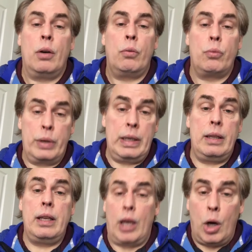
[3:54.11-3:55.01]
"Read
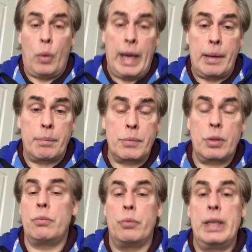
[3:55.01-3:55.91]
the OMs,
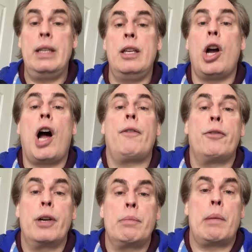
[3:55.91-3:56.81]
read the
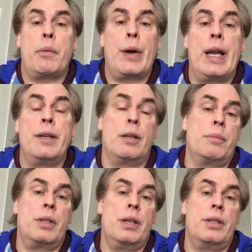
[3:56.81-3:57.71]
offering
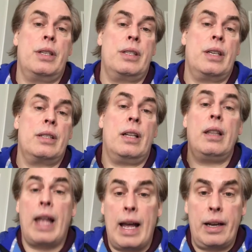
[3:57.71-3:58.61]
memorandums," because he says a
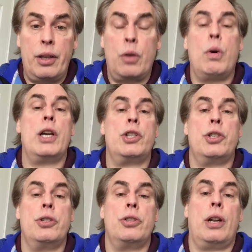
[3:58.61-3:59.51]
lot of the
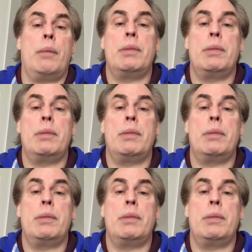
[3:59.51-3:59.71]
questions that I'm